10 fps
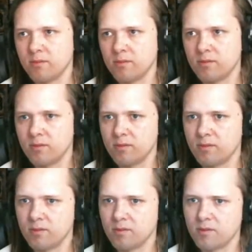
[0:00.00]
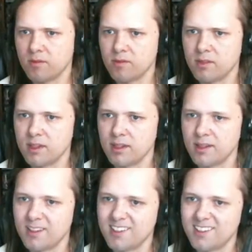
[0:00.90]

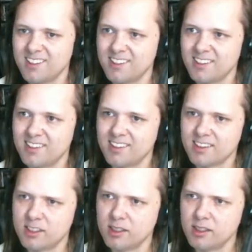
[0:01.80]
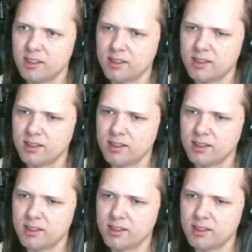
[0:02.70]
(silence)